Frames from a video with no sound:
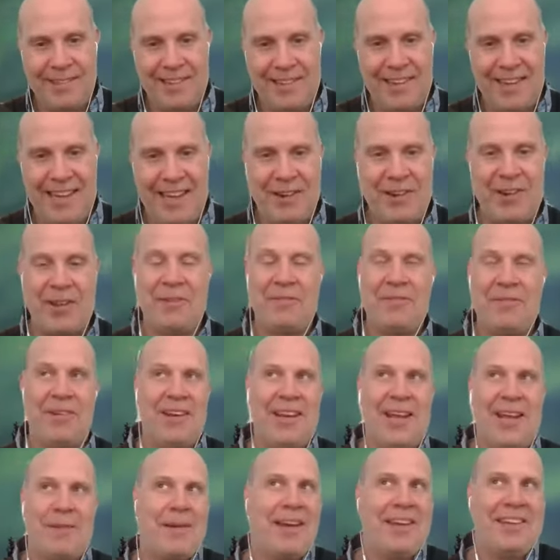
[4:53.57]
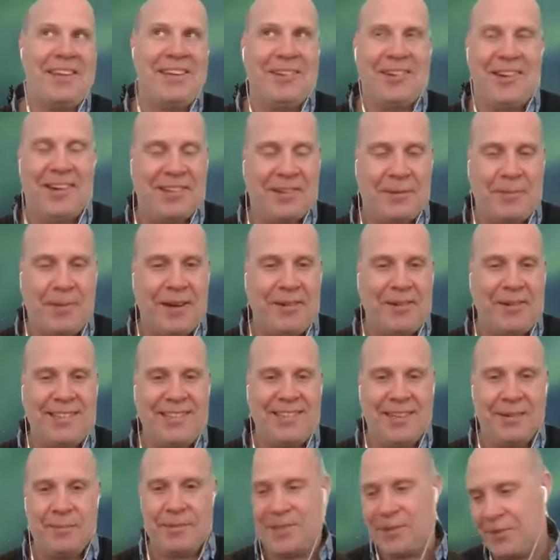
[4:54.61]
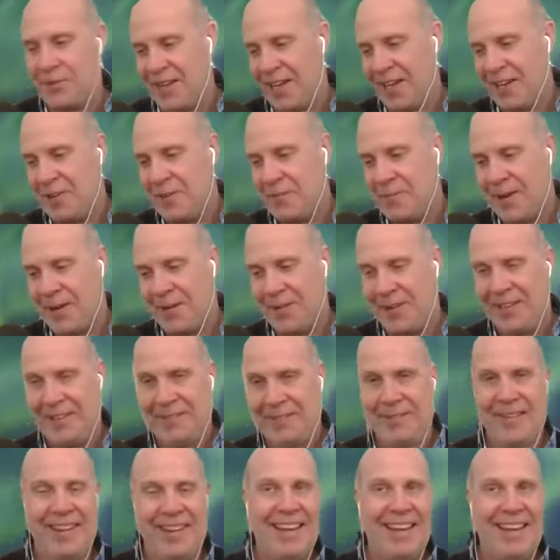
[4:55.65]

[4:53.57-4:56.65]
Like, how did I find out about you? Because of Perry Tim. So thank you, Perry.